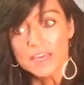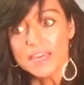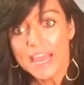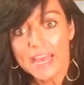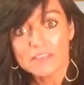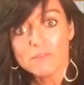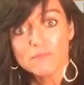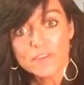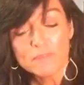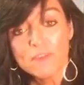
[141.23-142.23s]
and
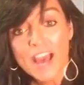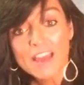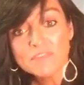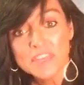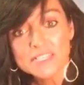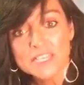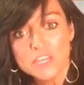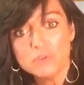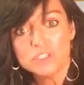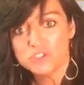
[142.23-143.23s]
5 things that
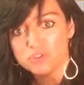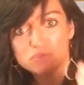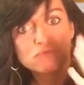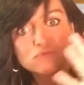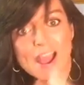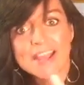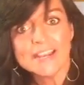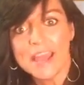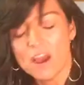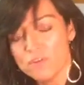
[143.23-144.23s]
you can do right
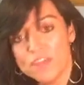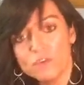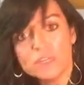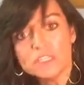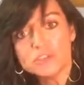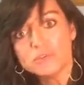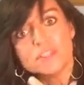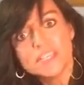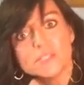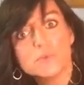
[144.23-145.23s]
now, that you can do
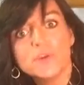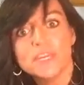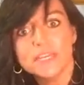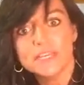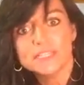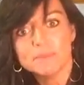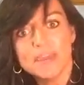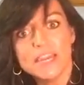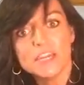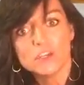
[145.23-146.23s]
this week to
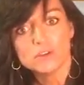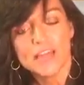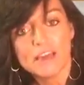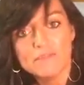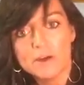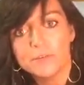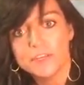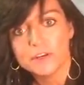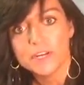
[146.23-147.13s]
make your life healthier.